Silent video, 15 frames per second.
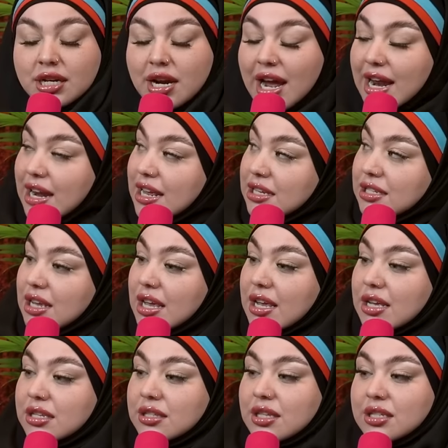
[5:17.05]
Tinnitus
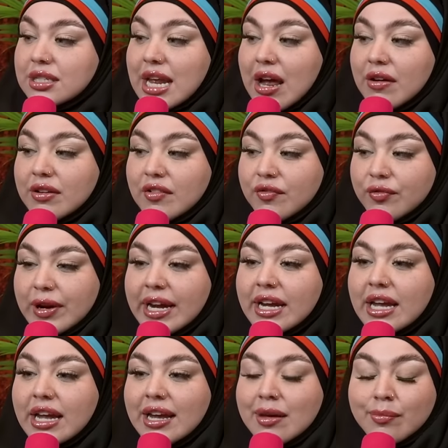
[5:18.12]
is the sound of
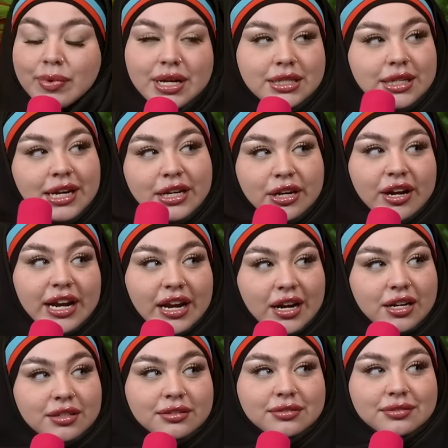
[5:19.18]
ringing and buzzing in your
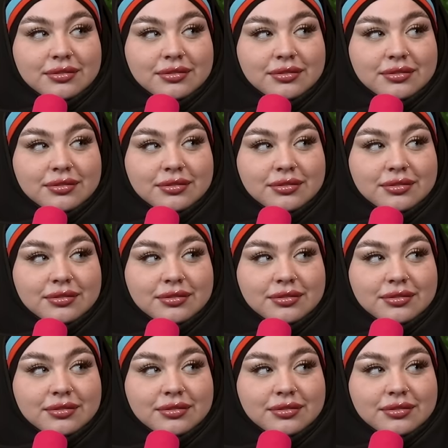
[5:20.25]
ear.